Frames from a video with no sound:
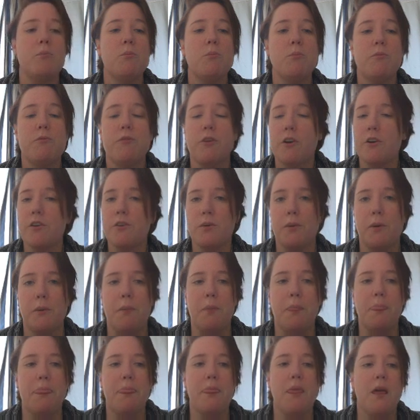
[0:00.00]
first one,
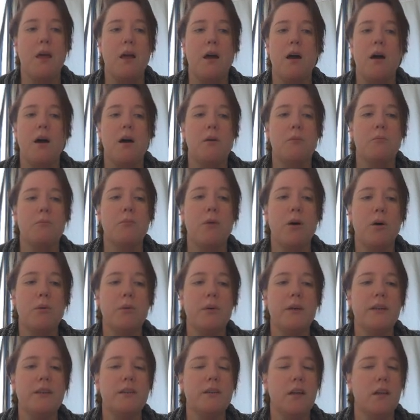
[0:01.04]

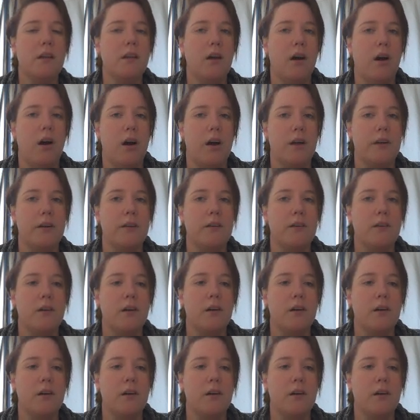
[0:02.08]
mowing the lawn.